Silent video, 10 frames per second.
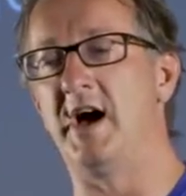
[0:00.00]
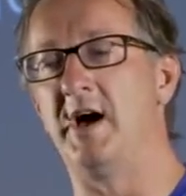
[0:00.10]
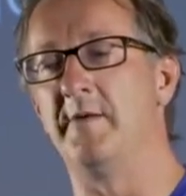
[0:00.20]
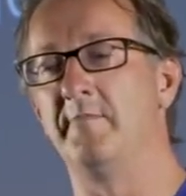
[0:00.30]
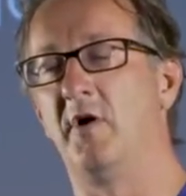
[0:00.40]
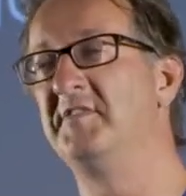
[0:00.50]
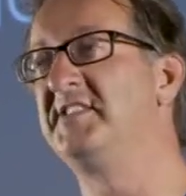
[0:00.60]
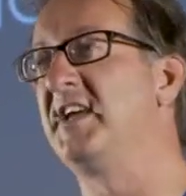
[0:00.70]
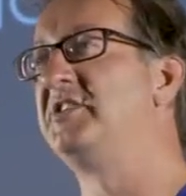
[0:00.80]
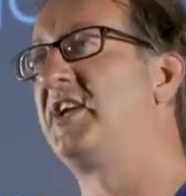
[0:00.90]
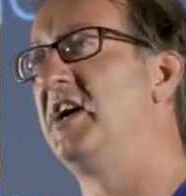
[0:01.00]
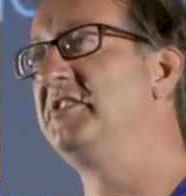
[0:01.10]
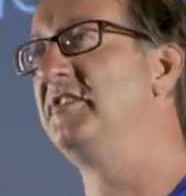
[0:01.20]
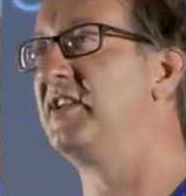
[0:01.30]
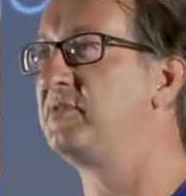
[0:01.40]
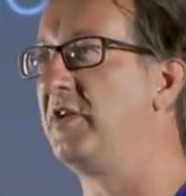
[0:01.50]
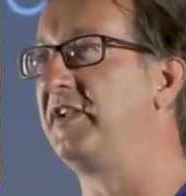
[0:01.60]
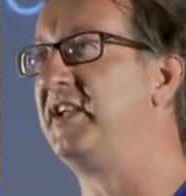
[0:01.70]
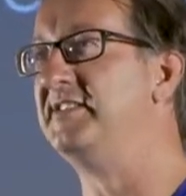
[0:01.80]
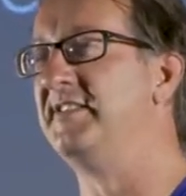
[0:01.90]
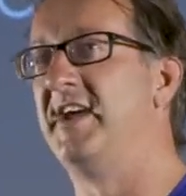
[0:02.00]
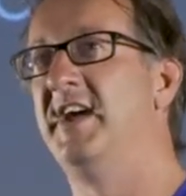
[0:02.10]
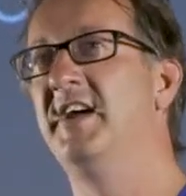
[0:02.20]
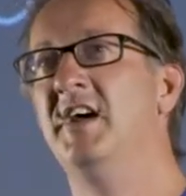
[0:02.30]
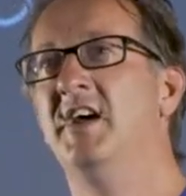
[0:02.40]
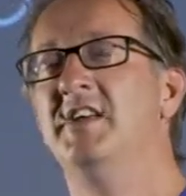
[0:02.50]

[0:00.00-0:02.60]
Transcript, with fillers: Um, obviously, education, that's why the kids are there.